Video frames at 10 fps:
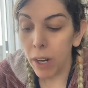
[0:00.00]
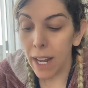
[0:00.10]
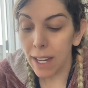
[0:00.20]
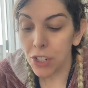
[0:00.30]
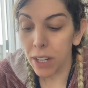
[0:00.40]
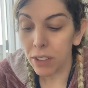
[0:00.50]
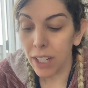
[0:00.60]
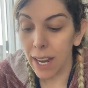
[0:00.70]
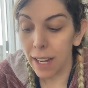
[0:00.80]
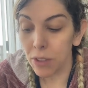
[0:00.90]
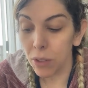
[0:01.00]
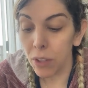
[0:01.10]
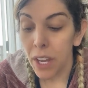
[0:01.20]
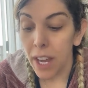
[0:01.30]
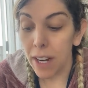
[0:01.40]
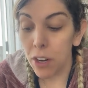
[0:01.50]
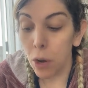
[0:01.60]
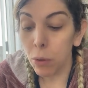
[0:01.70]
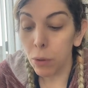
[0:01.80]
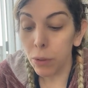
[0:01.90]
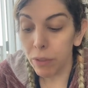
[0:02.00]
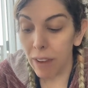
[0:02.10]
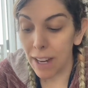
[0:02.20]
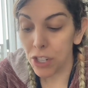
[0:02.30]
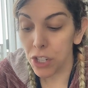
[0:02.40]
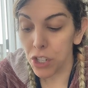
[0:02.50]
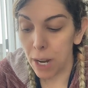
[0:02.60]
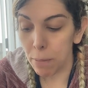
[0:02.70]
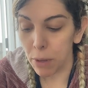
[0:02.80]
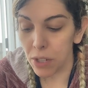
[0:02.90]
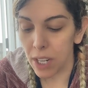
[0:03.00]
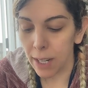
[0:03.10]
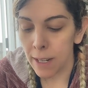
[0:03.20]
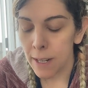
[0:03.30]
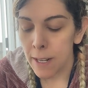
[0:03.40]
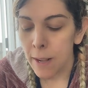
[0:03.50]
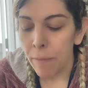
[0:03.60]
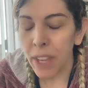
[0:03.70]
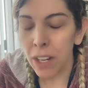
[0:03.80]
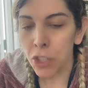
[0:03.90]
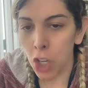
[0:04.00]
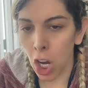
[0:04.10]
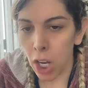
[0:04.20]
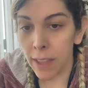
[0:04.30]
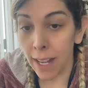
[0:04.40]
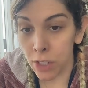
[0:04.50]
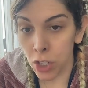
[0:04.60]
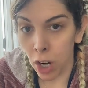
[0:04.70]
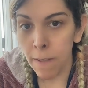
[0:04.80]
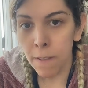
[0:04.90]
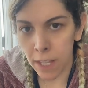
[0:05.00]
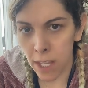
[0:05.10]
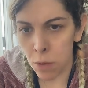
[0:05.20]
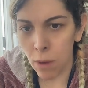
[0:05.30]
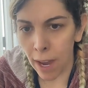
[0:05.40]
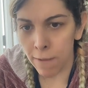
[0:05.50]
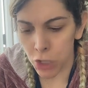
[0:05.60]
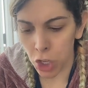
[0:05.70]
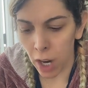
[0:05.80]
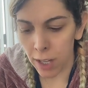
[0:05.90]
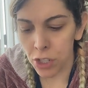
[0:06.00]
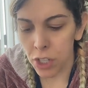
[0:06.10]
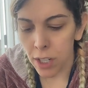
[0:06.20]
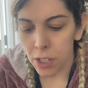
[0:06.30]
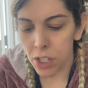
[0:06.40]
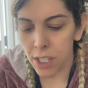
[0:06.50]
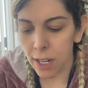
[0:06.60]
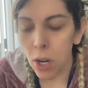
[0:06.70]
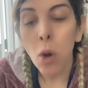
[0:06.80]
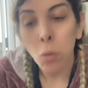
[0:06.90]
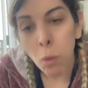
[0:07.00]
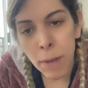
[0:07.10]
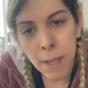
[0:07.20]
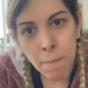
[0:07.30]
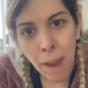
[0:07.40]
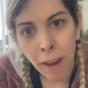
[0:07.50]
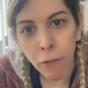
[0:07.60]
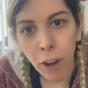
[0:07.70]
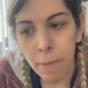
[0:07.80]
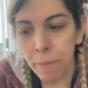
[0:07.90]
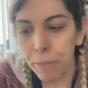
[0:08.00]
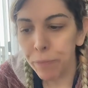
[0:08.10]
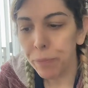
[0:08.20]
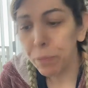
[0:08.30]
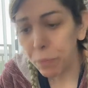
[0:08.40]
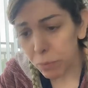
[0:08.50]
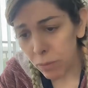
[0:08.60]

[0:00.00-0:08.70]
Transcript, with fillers: In one hand, she held a candle and an old fashioned chamber stick. That, jo- that scarf that you gave Josh, she said, what was it made from?